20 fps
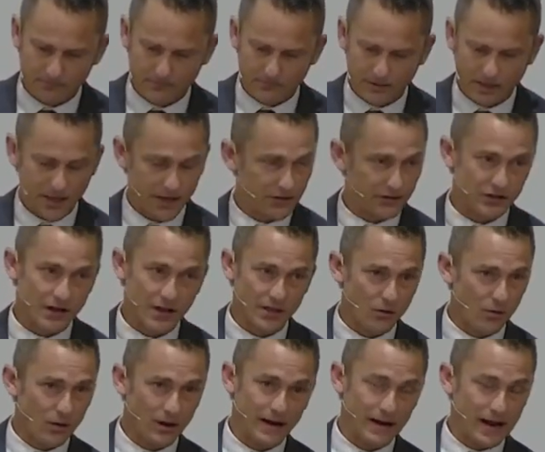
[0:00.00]
It is on the
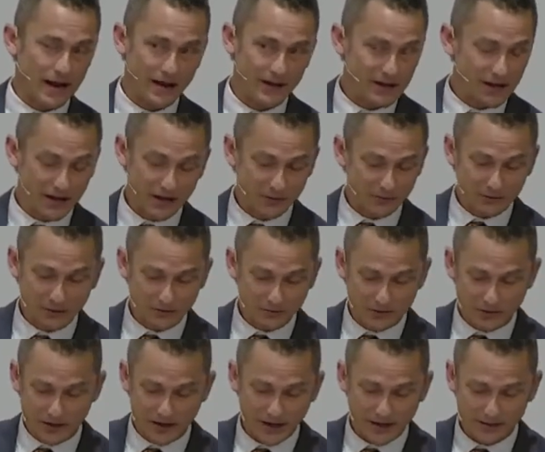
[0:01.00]
one hand a gift of
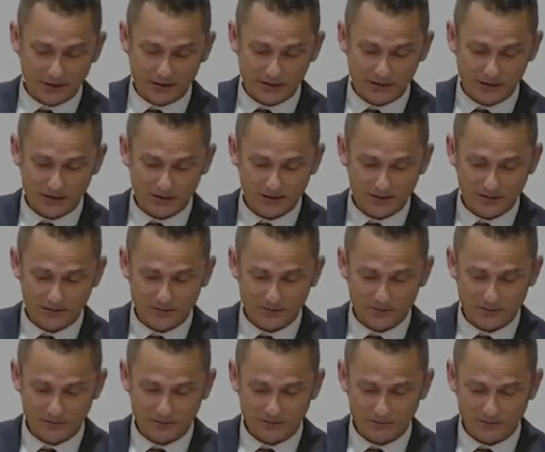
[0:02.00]
grace.
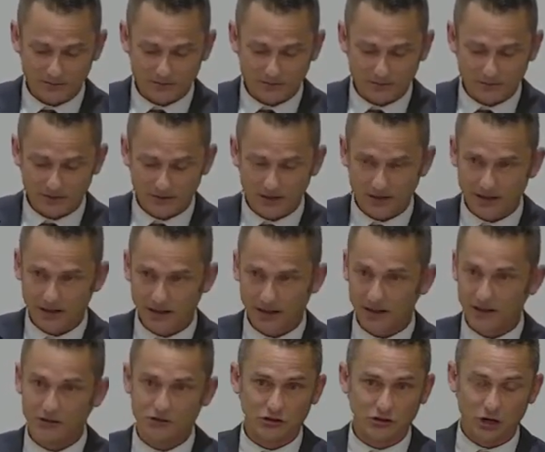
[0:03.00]

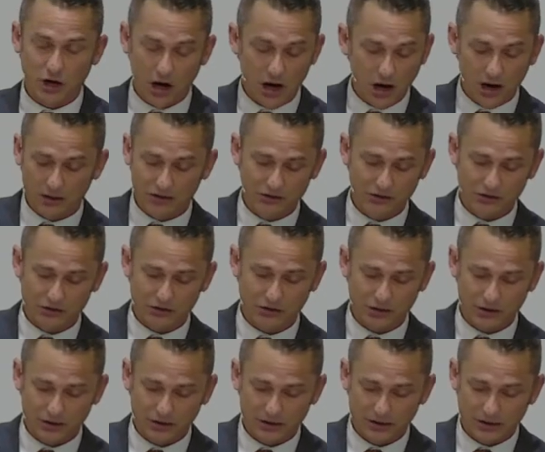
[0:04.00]
It is God's
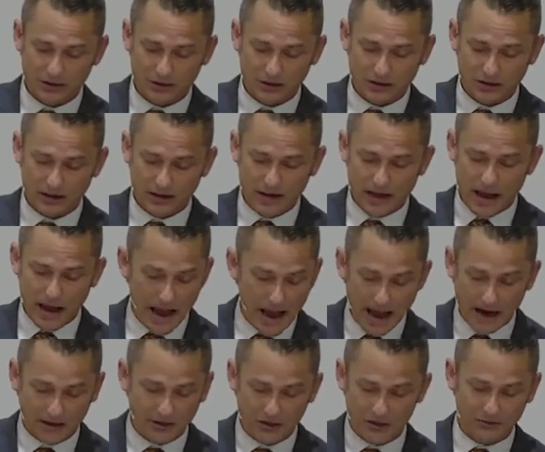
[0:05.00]

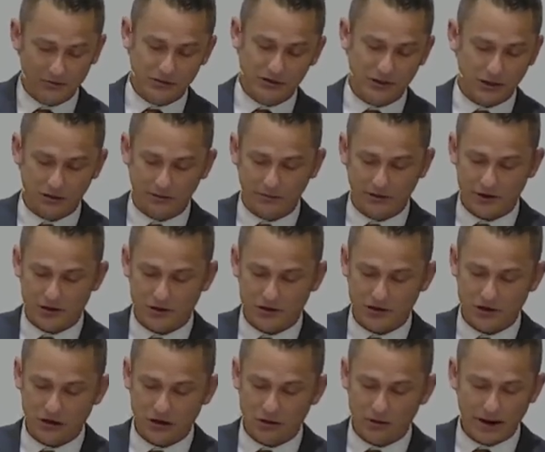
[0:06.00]
act of
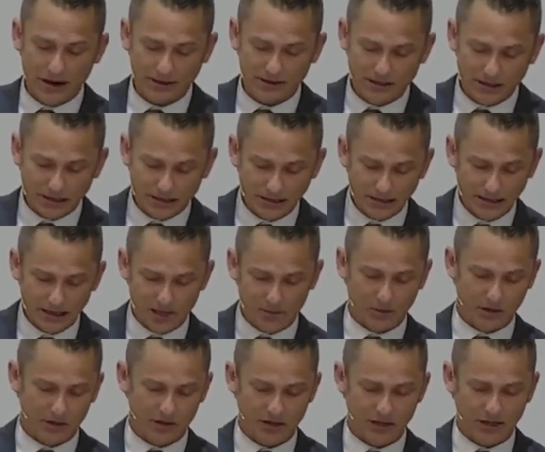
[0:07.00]
salvation, granting
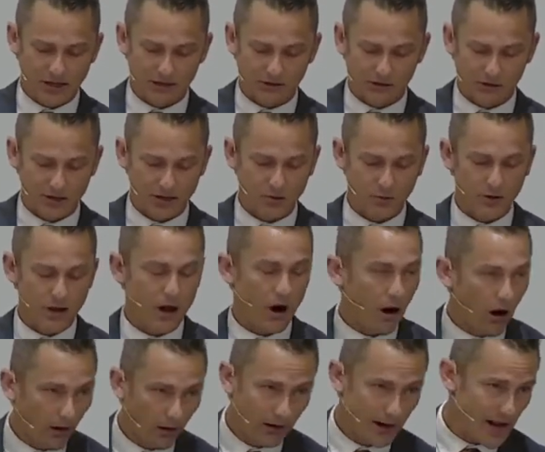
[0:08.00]
liberty so that we
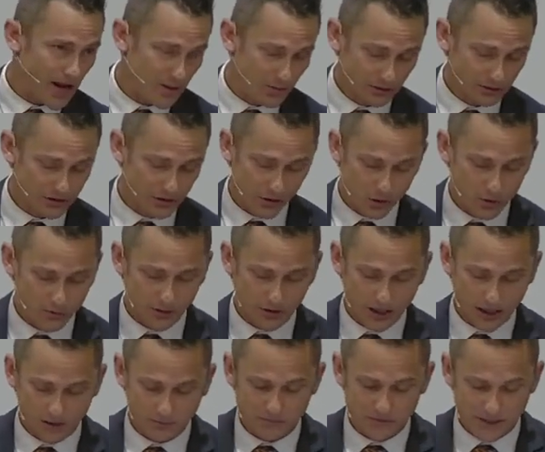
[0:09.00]
are able to
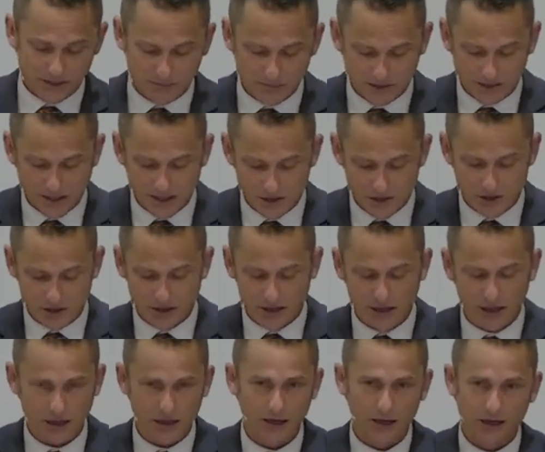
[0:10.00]
overcome temptation.
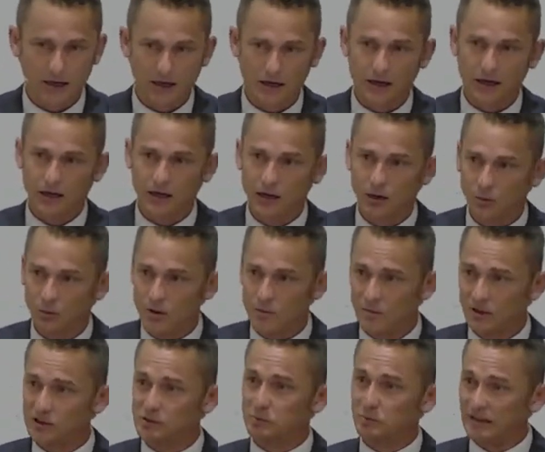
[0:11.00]
We
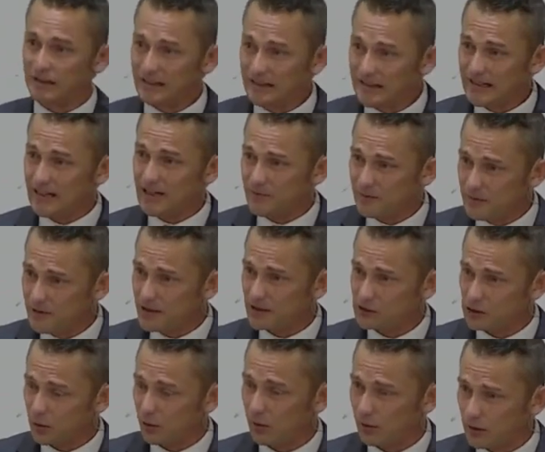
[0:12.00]
must believe
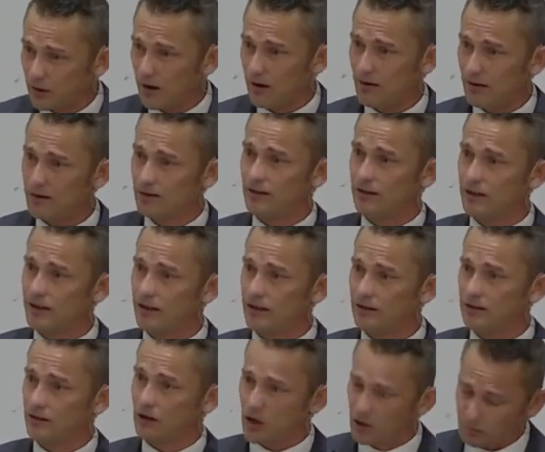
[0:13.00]
this wholeheartedly.
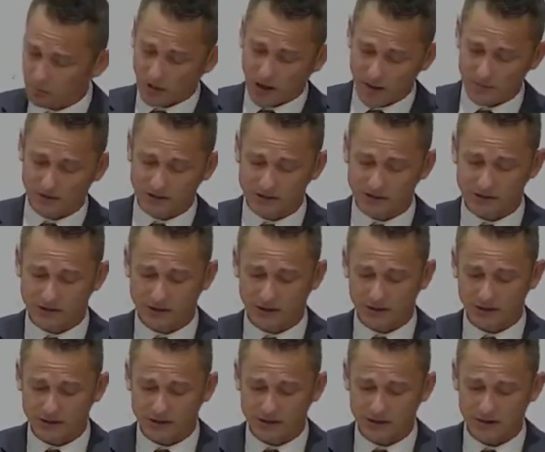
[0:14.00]
God promises
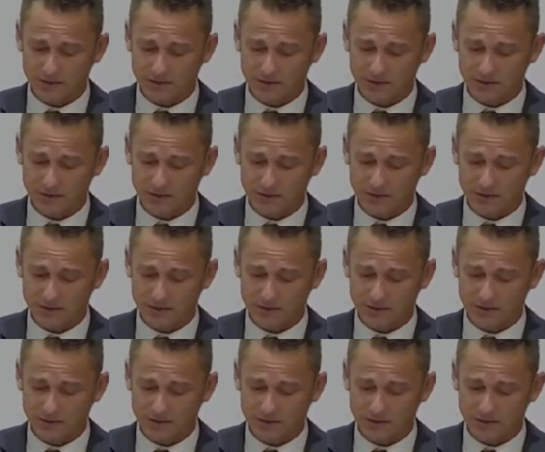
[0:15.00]
this.